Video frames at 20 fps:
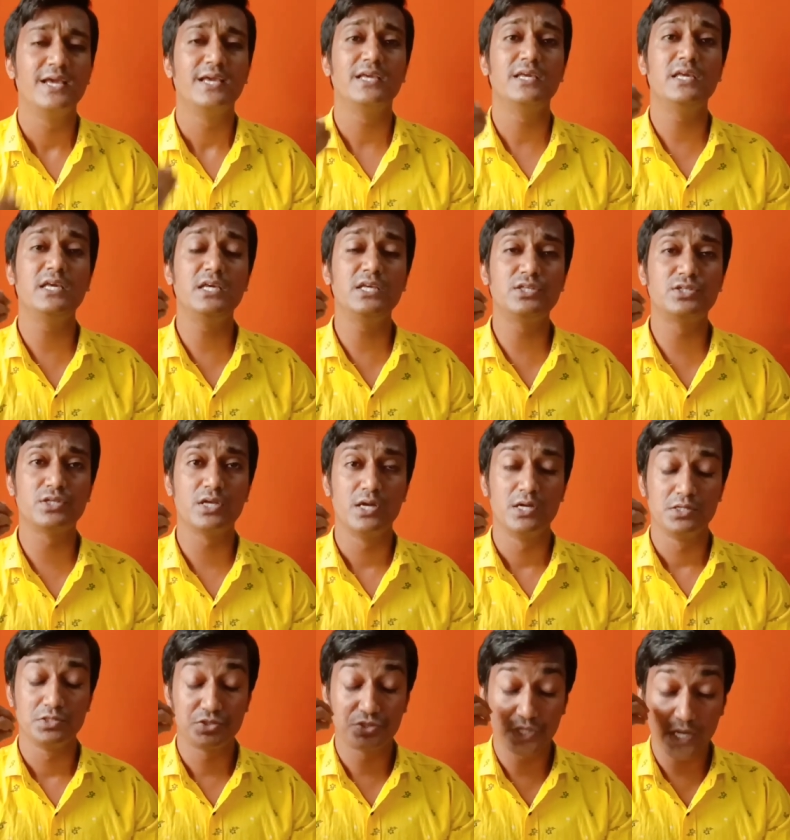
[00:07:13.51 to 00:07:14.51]
is
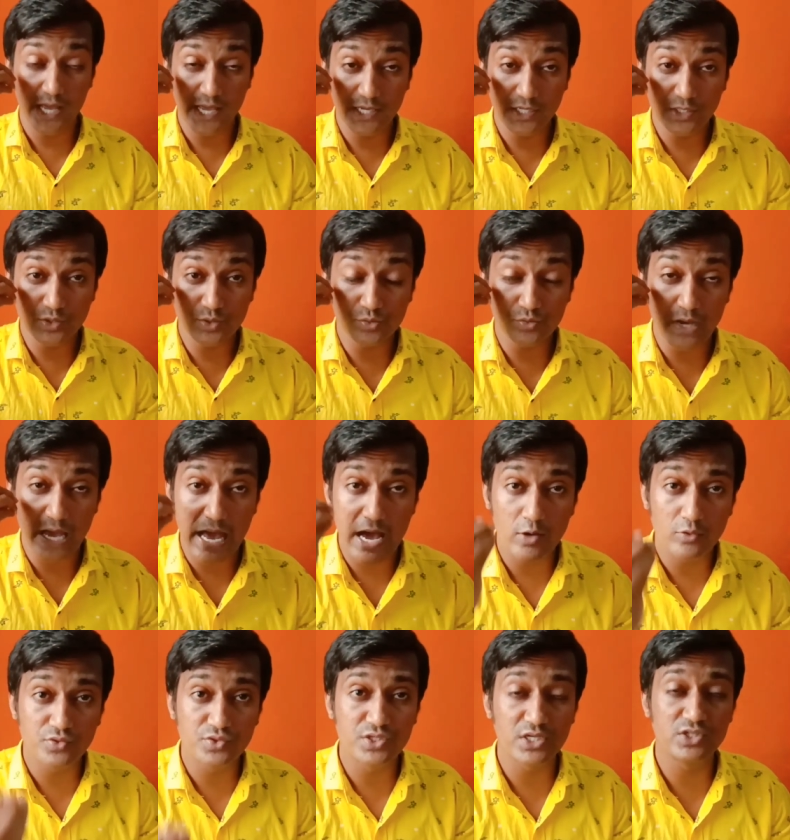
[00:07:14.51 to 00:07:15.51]
trying to
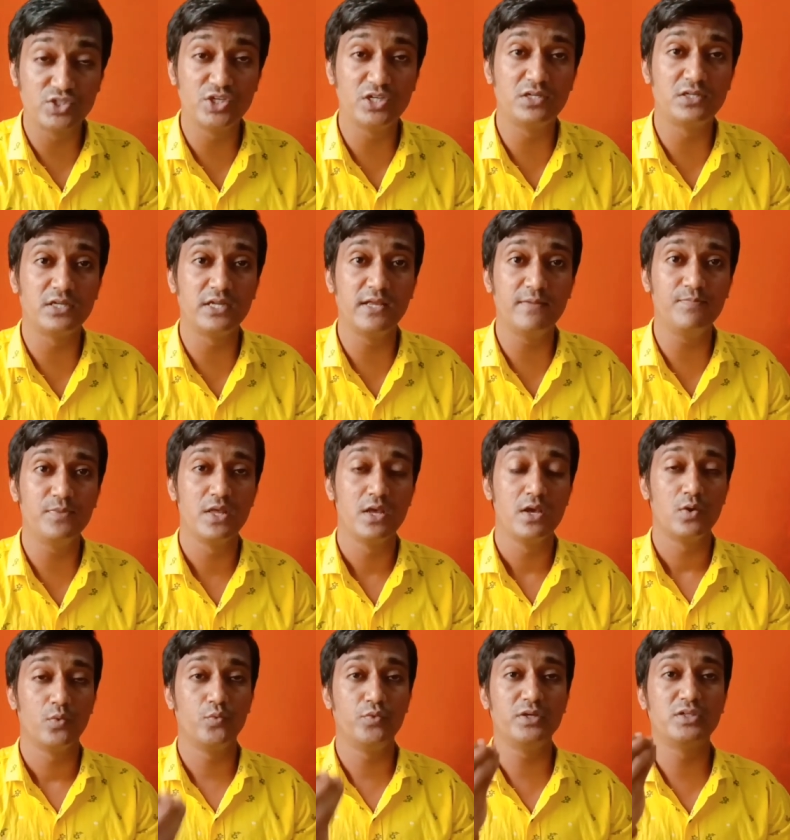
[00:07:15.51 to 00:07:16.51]
have such a dream
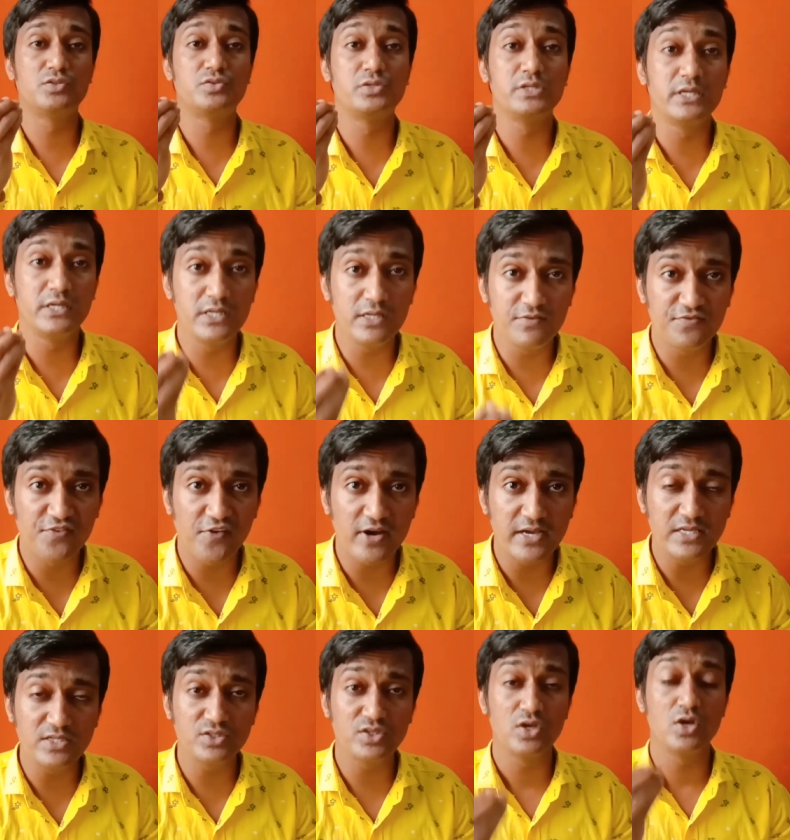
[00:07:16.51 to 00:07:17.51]
which
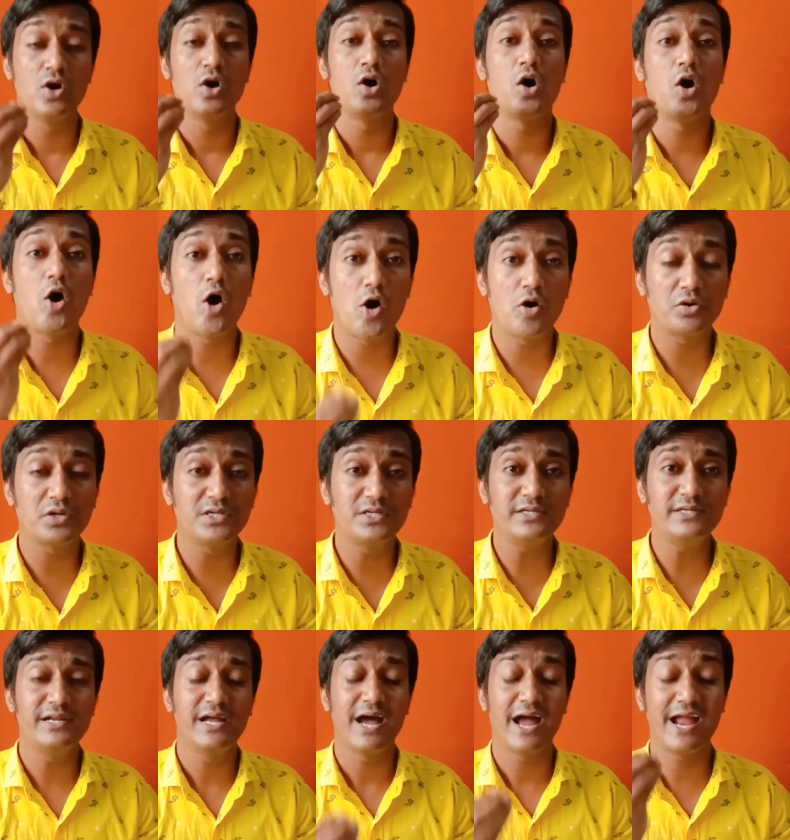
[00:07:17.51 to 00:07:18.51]
signifies
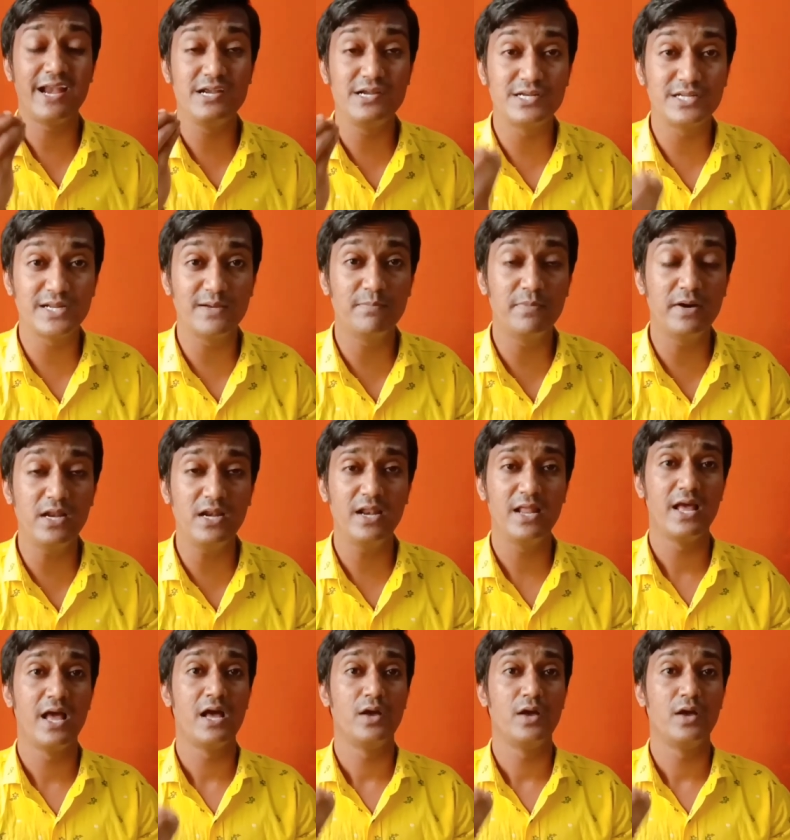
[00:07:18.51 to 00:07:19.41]
horror and trouble